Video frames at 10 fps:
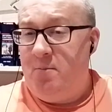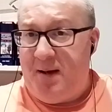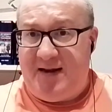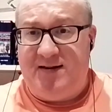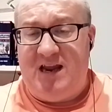
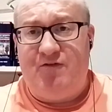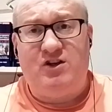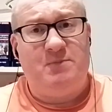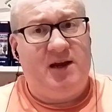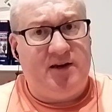Ben
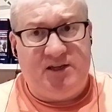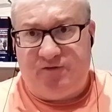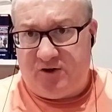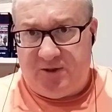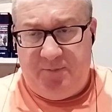Davies making his
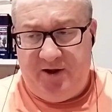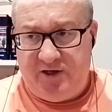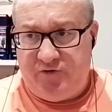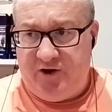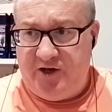first
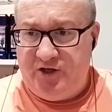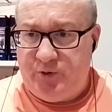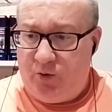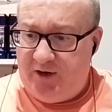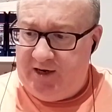appearance for ages.
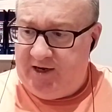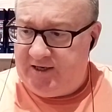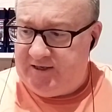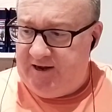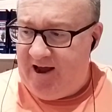We're all keen to
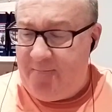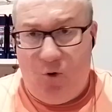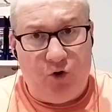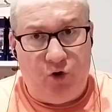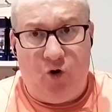see him
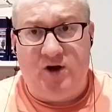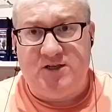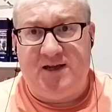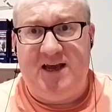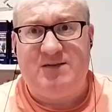or not, as
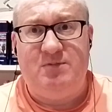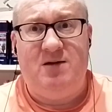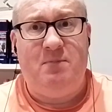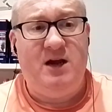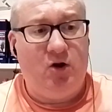the case
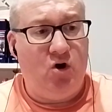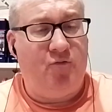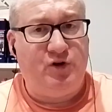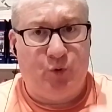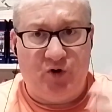may be. A lot
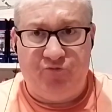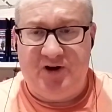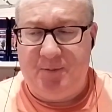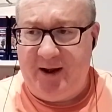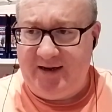of us wanting
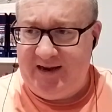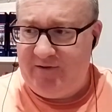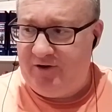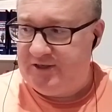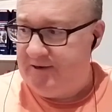rid of Ben
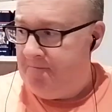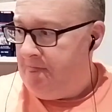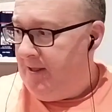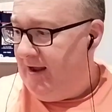Davies.